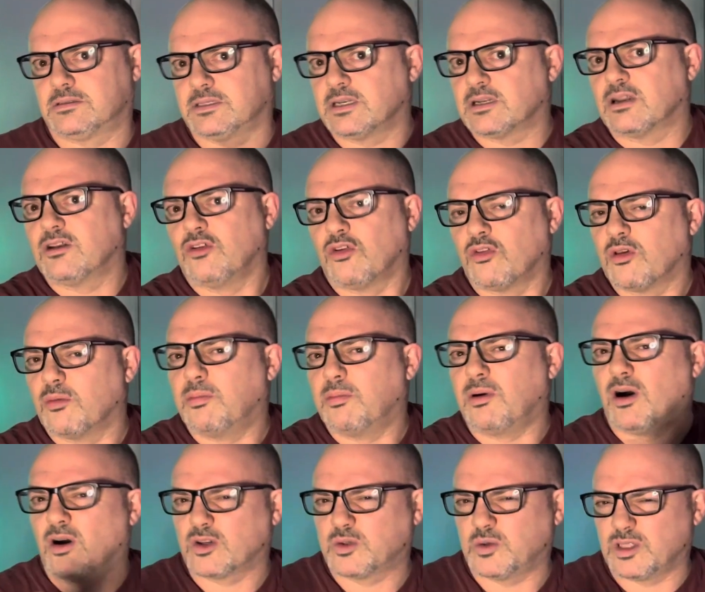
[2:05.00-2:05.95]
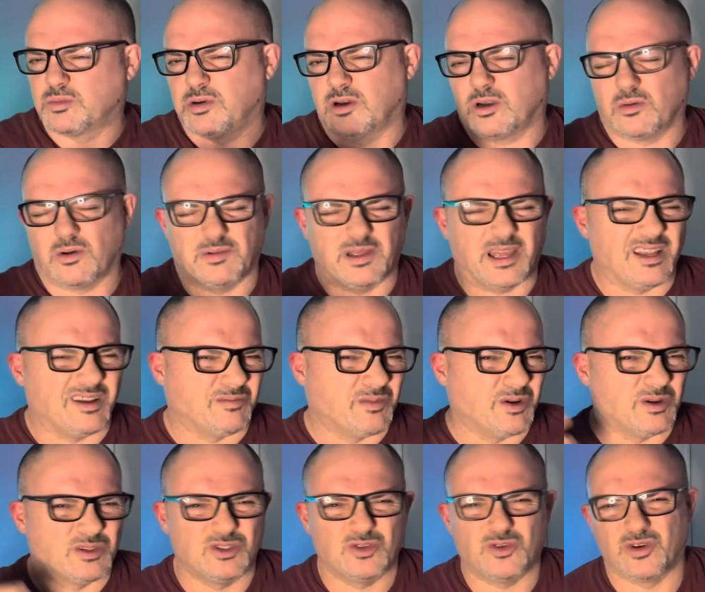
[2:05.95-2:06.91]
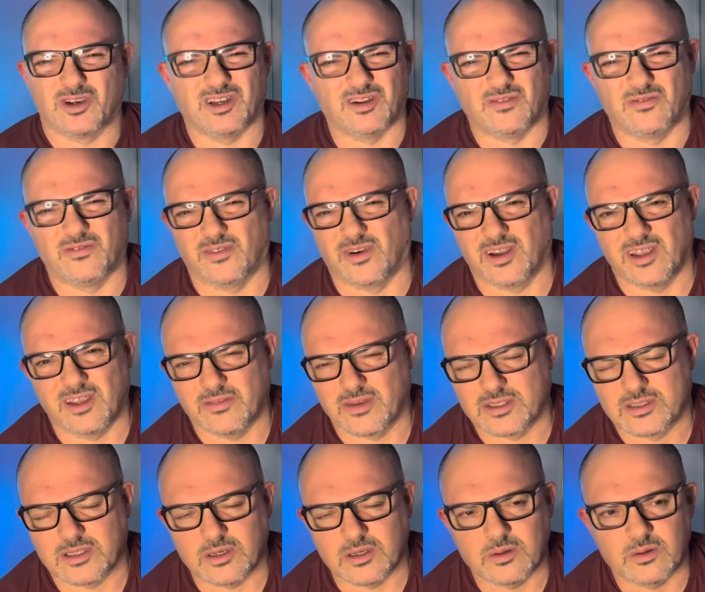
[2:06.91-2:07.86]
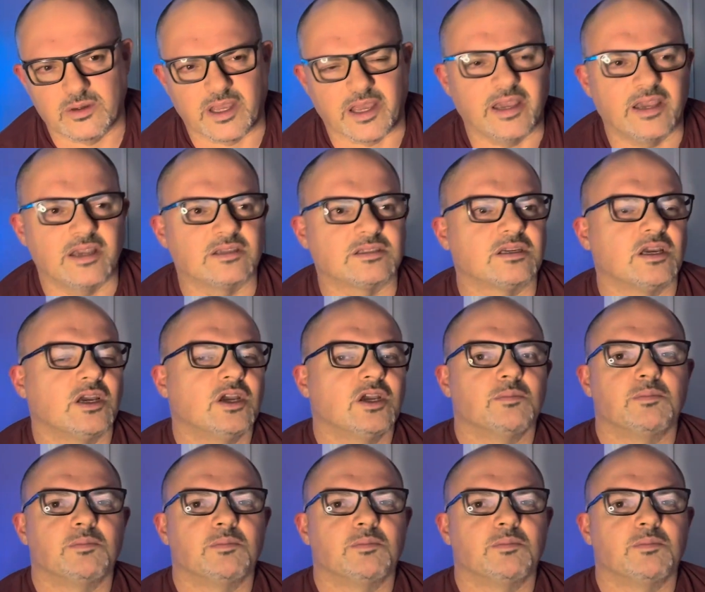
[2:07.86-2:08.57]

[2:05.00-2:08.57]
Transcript: in another box, which is probably, we're talking a fiver, so who cares.